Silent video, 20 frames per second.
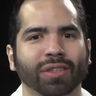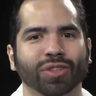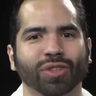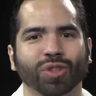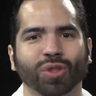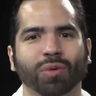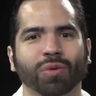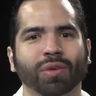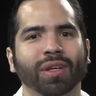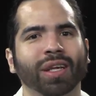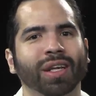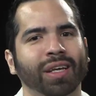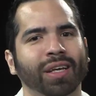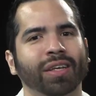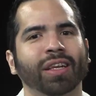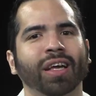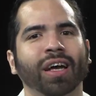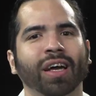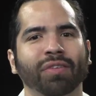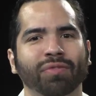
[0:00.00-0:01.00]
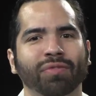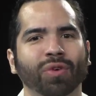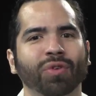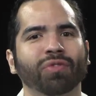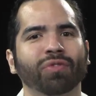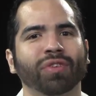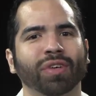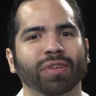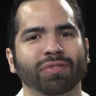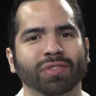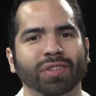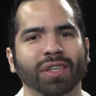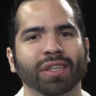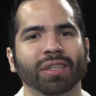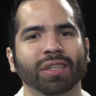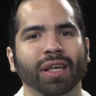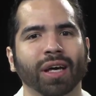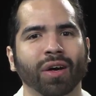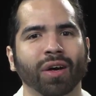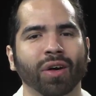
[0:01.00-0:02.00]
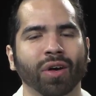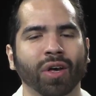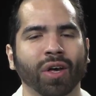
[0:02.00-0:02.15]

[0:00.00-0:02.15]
So we're like on iPhone 15 now.